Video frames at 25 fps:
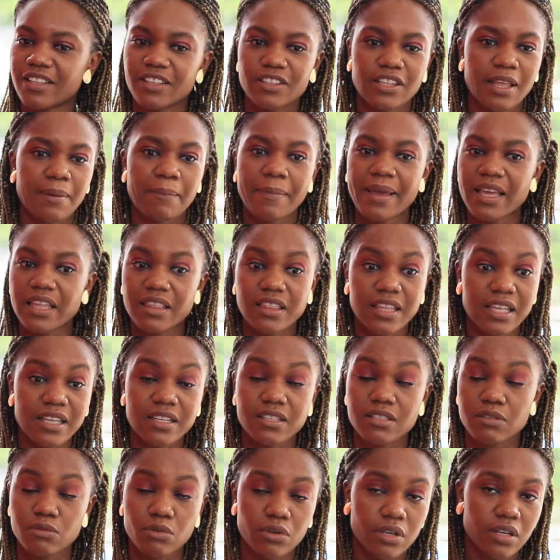They make
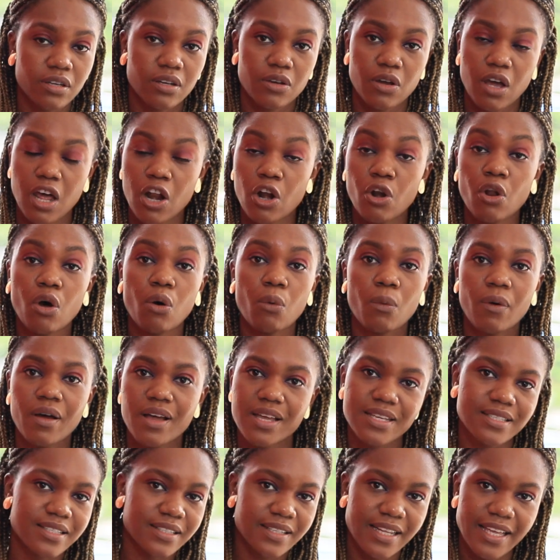things look a lot
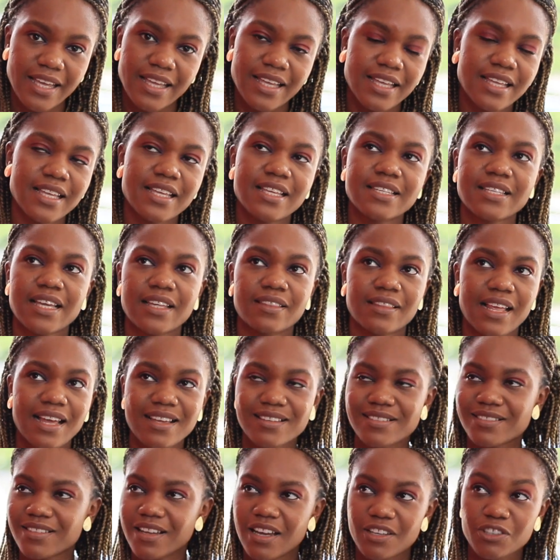worse than it is, and
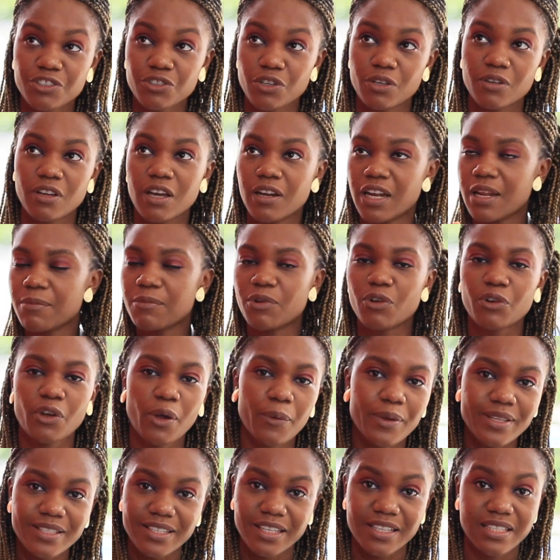that's, let me not
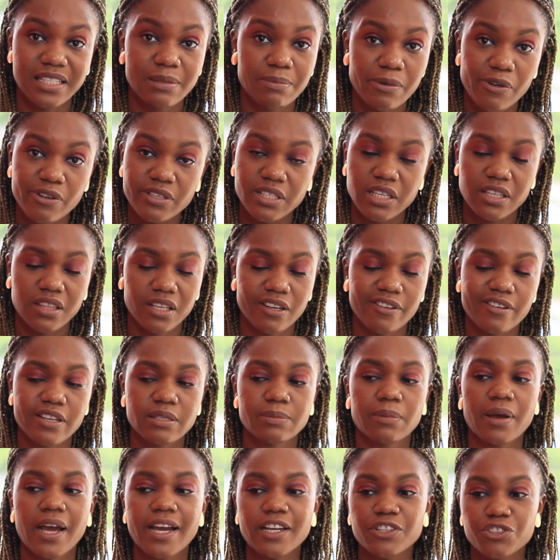go into conspiracy
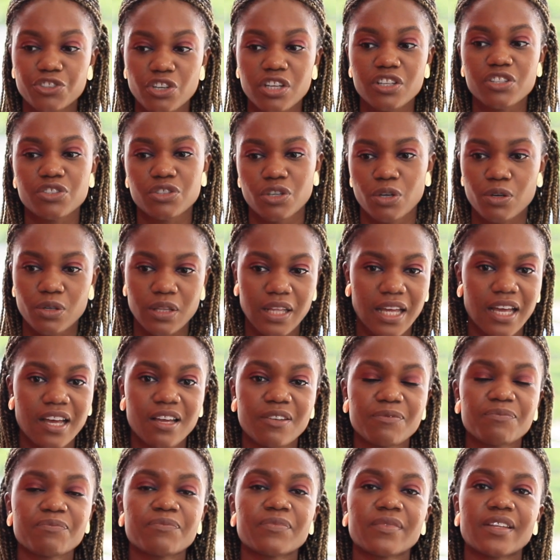theories, but I just know that
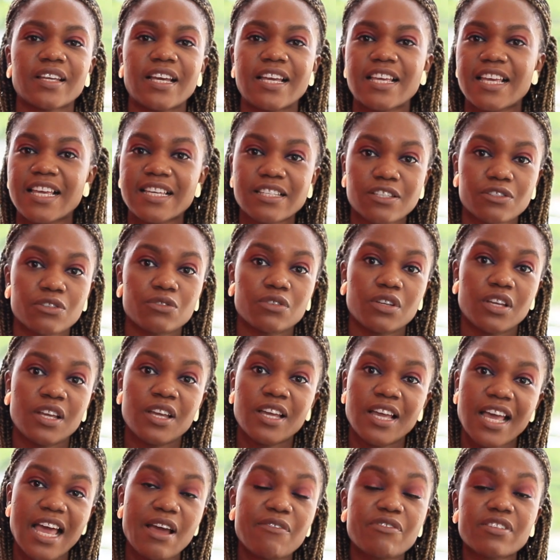
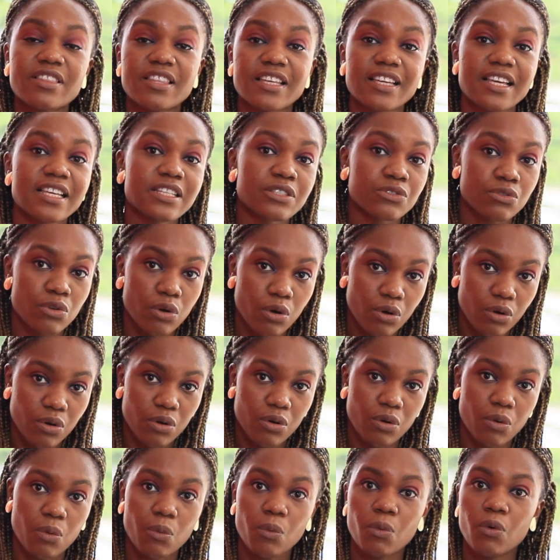everything is not
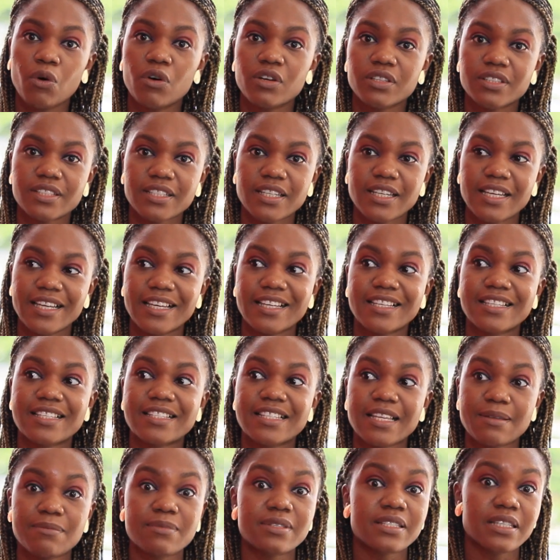what it
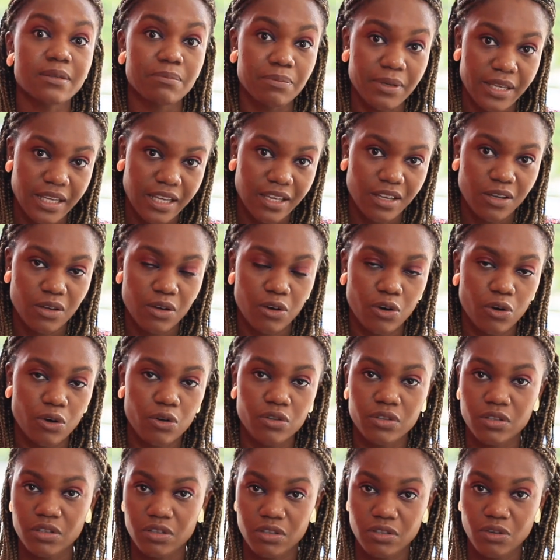seems to be
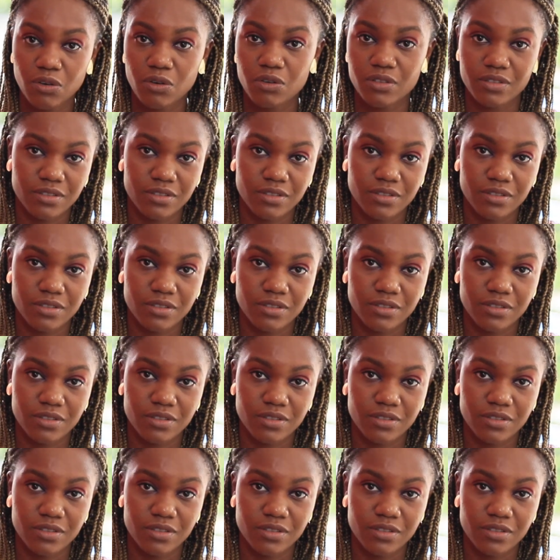on